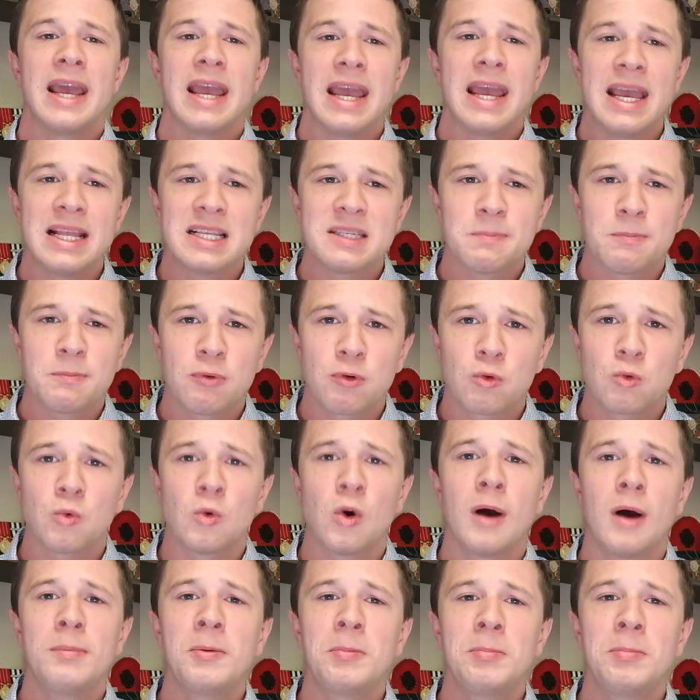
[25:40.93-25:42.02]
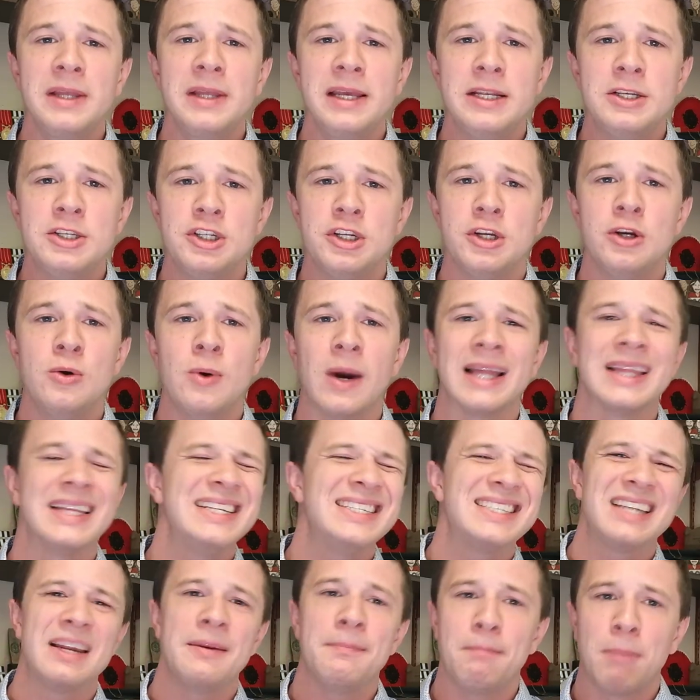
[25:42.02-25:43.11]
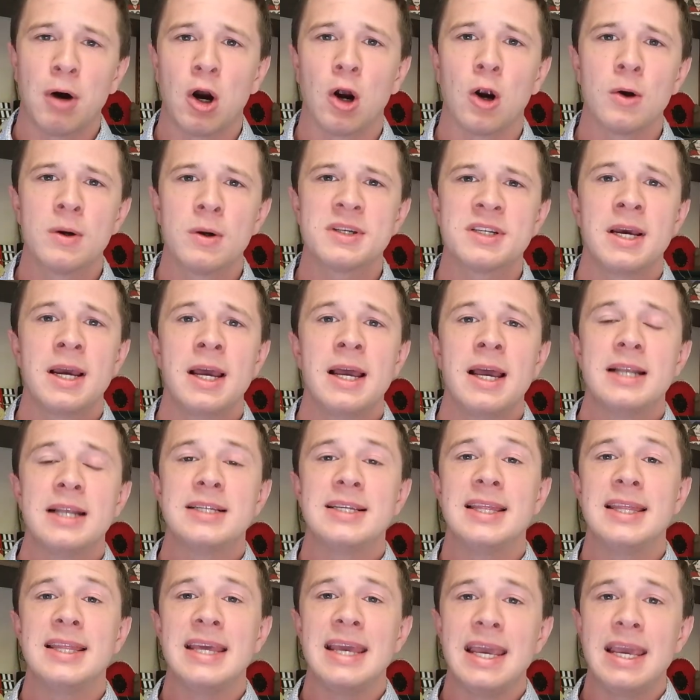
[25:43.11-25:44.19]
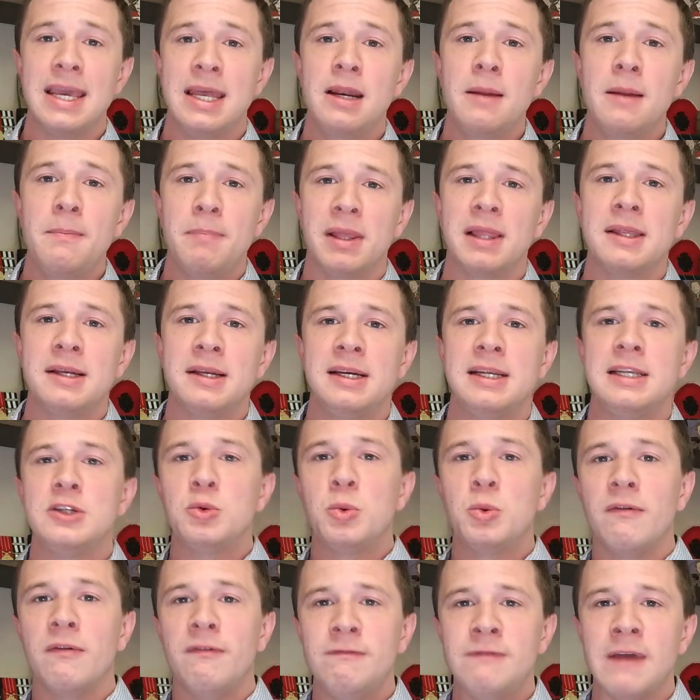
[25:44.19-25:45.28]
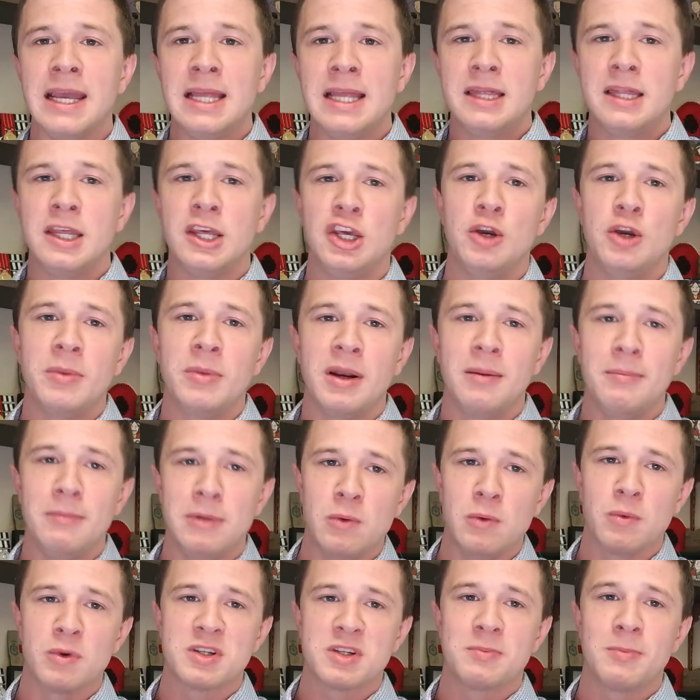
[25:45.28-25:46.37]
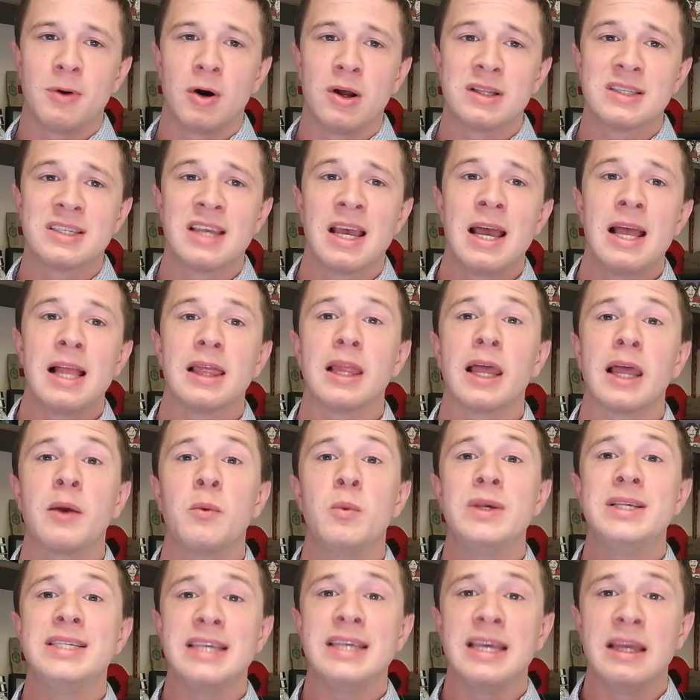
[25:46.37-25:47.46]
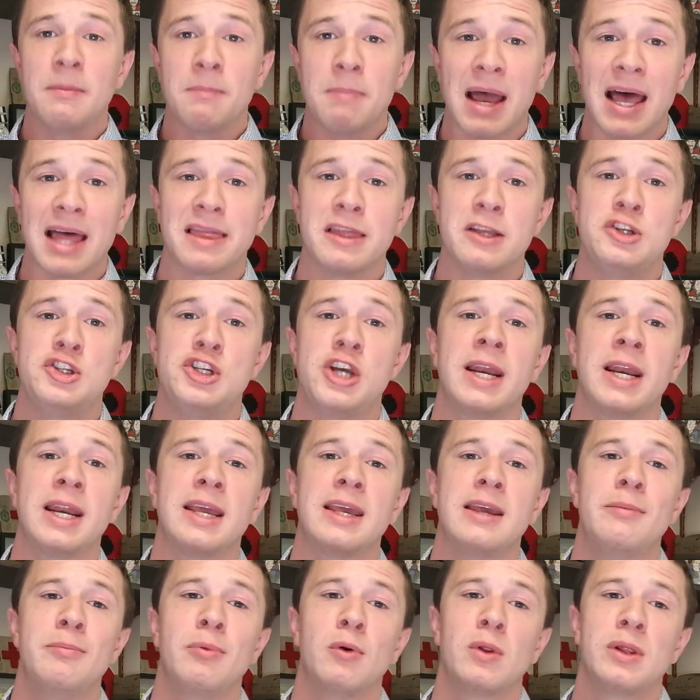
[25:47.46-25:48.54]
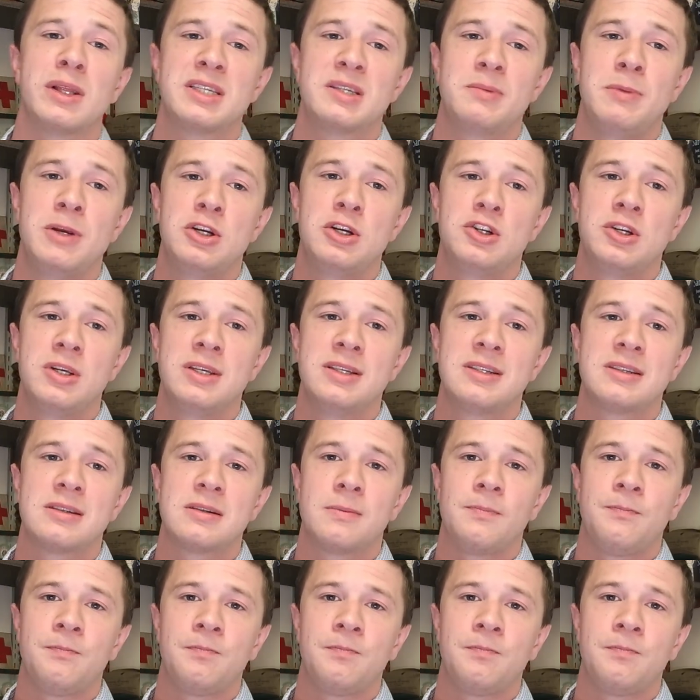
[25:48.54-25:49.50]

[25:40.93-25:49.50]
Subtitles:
It's probably due, at least in part, to the inability to evade the human immune response, like we see in pathogenic Ebola species.